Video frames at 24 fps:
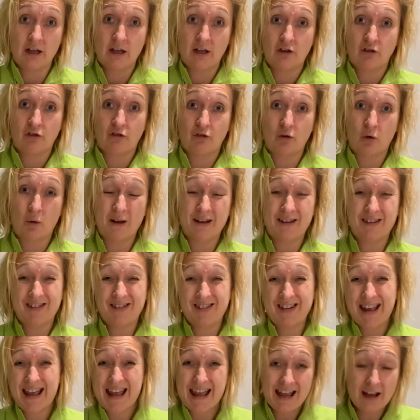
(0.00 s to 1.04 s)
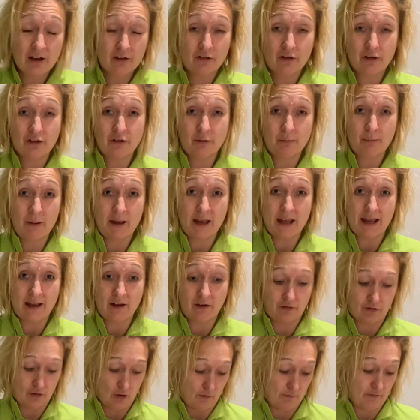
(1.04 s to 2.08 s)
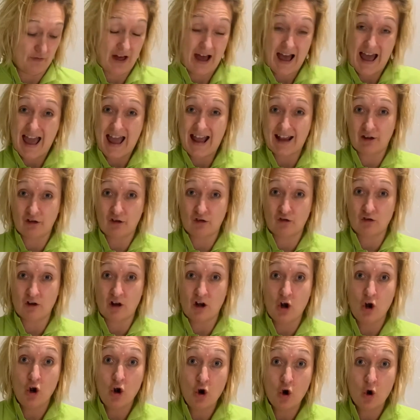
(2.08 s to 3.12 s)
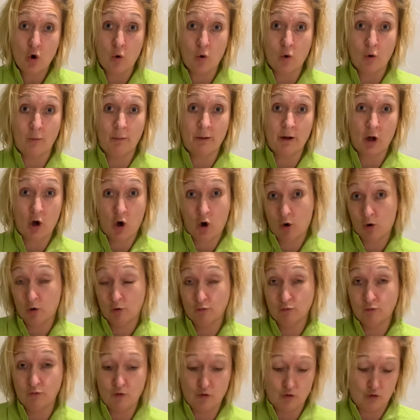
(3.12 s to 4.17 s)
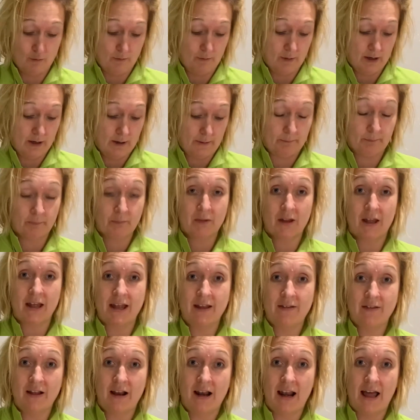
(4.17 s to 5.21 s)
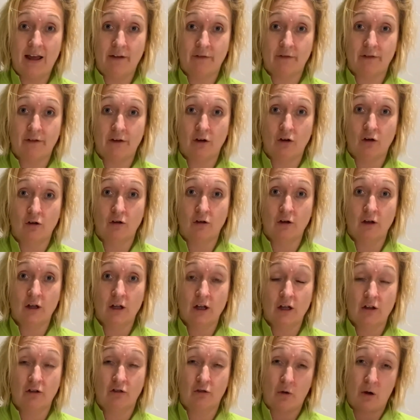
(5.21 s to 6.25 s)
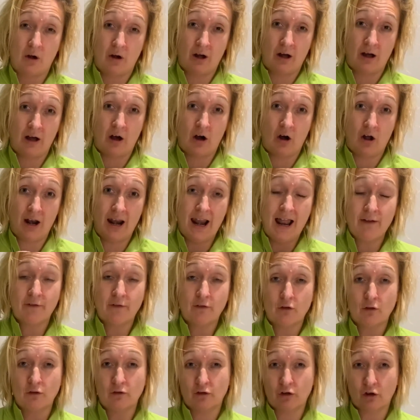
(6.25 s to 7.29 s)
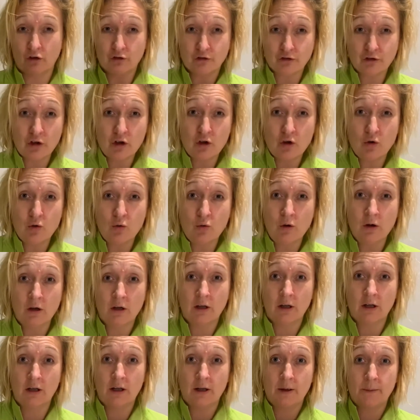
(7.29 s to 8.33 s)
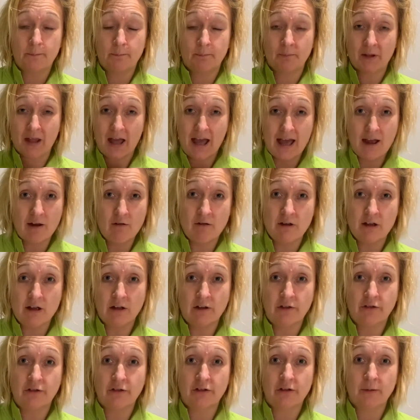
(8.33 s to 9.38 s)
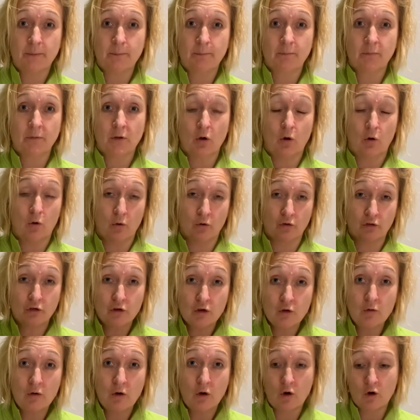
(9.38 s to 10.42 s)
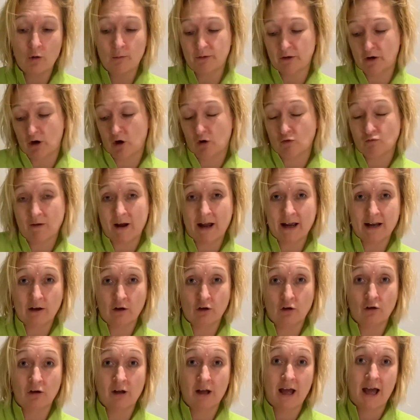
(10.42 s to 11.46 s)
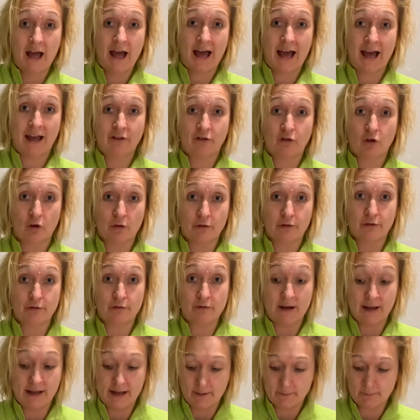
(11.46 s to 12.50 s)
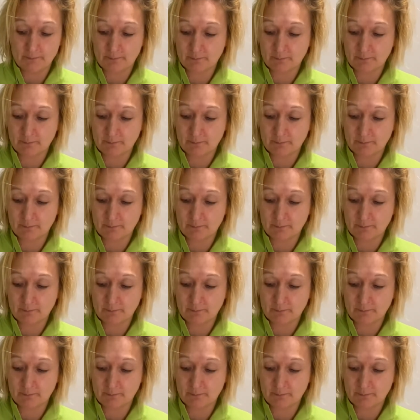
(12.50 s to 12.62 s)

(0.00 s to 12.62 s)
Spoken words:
So it takes the space of that extra lobe or room in the left lung. So our left lung's got 2 areas or 2 lobes, and our right lung has got 3.